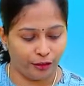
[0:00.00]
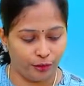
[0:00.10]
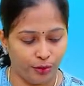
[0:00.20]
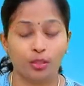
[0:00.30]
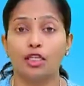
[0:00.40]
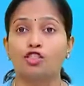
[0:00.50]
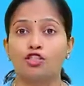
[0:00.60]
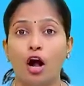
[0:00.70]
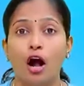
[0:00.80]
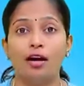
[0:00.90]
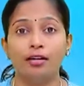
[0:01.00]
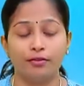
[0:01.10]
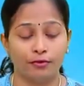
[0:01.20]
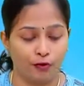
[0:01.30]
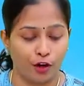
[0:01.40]
into the
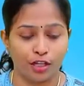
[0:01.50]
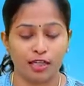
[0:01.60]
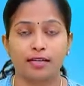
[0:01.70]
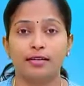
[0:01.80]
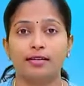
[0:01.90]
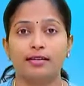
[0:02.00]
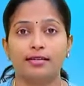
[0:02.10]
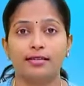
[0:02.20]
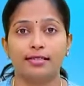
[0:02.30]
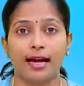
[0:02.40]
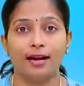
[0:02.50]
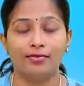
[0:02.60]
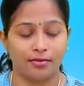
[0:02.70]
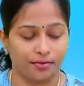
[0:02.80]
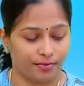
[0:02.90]
song for the
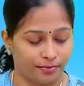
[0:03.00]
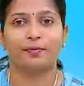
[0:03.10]
sound?